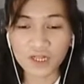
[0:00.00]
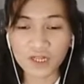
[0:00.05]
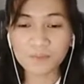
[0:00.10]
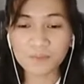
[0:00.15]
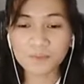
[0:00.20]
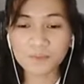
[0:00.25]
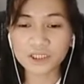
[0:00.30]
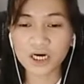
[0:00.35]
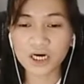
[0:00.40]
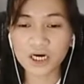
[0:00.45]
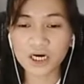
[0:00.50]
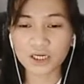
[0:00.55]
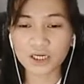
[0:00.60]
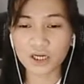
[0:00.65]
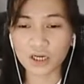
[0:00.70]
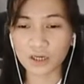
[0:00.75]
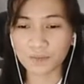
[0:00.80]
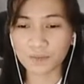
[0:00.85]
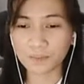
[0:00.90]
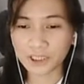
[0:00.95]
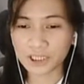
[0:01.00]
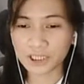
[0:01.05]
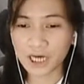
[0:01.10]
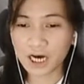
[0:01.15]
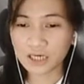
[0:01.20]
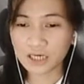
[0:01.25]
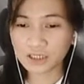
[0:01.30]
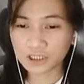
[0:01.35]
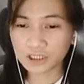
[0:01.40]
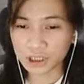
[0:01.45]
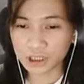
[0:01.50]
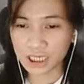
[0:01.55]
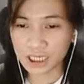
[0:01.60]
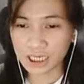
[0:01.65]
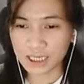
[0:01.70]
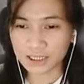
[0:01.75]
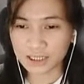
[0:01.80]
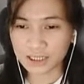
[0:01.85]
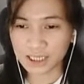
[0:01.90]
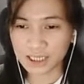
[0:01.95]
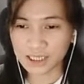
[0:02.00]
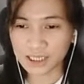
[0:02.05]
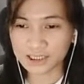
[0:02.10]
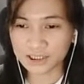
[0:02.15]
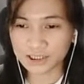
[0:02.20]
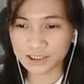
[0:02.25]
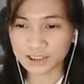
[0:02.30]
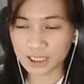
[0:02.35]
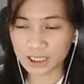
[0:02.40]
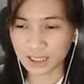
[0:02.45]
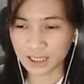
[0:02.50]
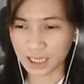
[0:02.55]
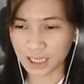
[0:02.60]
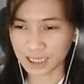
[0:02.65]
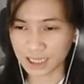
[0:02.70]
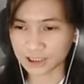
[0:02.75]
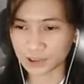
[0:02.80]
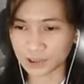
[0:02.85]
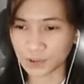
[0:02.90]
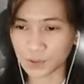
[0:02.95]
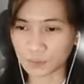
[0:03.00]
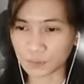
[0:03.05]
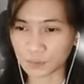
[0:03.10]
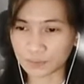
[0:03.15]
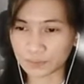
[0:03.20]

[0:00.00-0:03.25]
pedagogy in the history classroom,